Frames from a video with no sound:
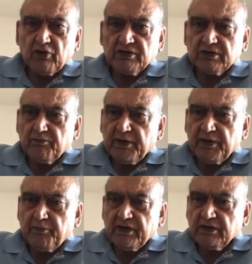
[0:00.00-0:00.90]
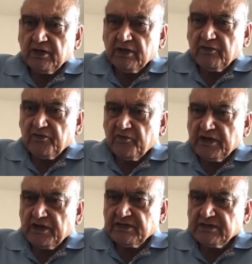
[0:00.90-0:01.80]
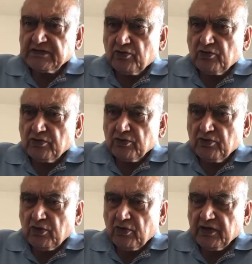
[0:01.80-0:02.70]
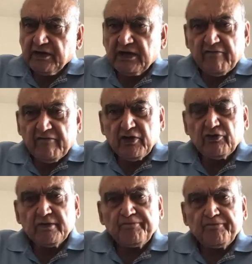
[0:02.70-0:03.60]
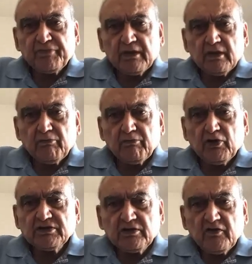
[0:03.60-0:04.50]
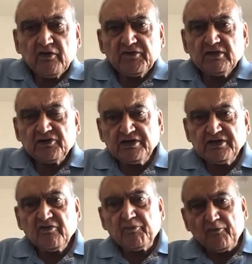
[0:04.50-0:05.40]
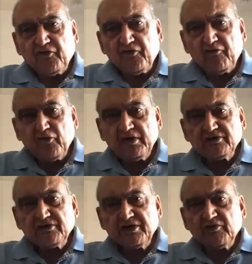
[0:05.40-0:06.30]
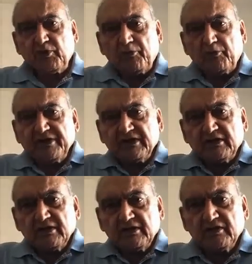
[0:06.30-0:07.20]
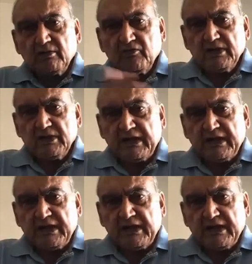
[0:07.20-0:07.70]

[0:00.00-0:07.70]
because people in the villages could not get a livelihood because of the increase of fourfold increase of population. The